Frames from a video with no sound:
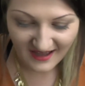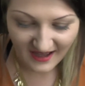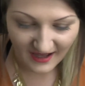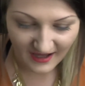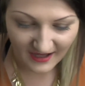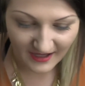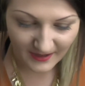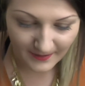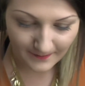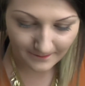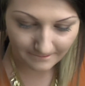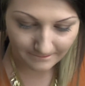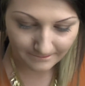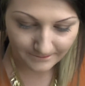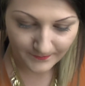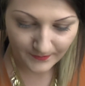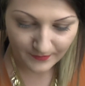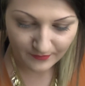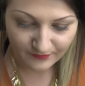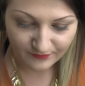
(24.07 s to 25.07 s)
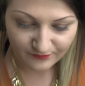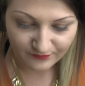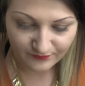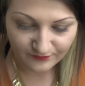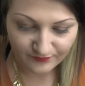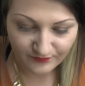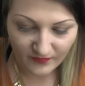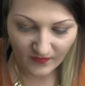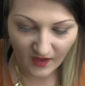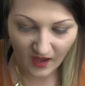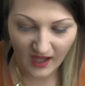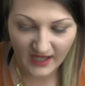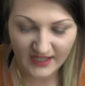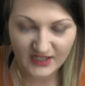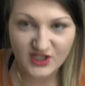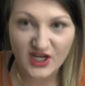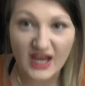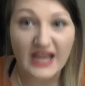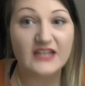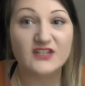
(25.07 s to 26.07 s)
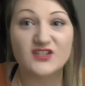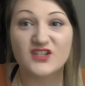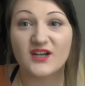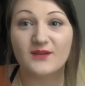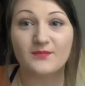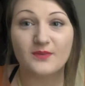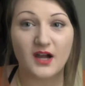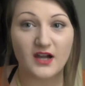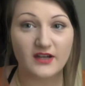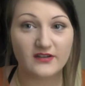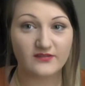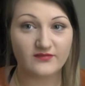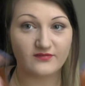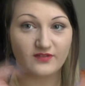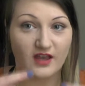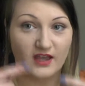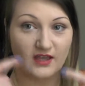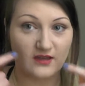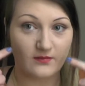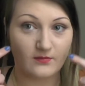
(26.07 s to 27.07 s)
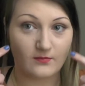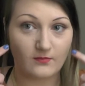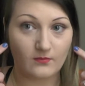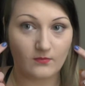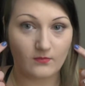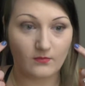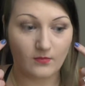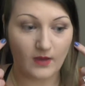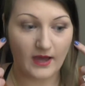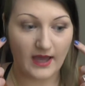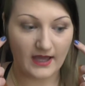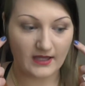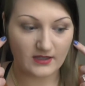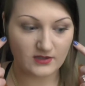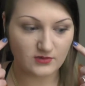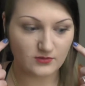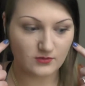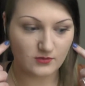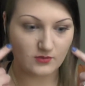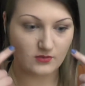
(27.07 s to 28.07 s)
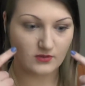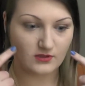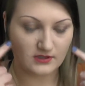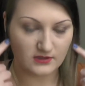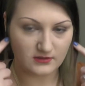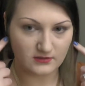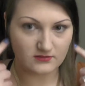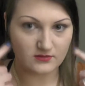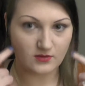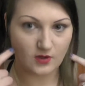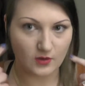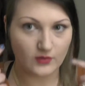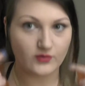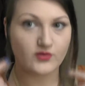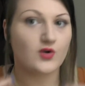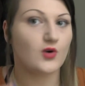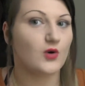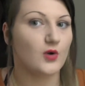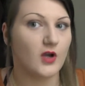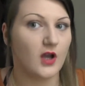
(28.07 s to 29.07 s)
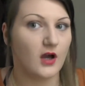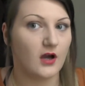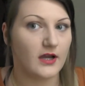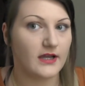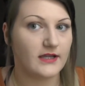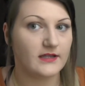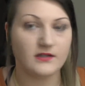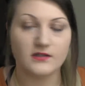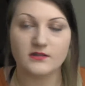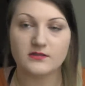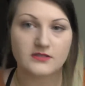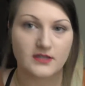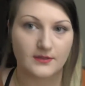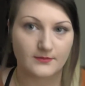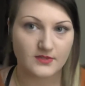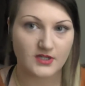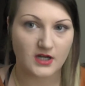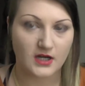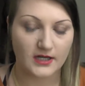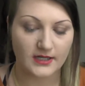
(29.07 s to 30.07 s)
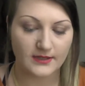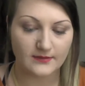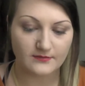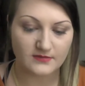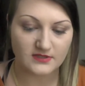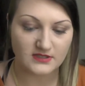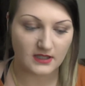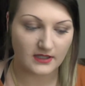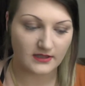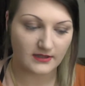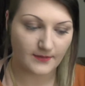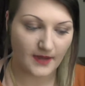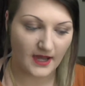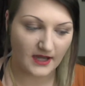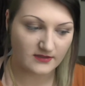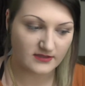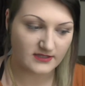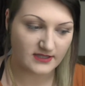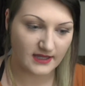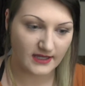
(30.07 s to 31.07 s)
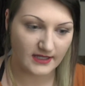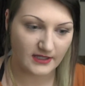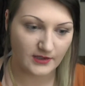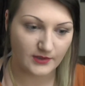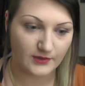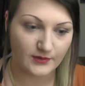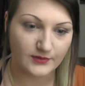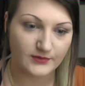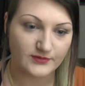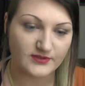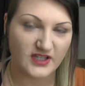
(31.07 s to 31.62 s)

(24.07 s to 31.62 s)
I change up kind of like my actual contour line sometimes, like the powder that I use.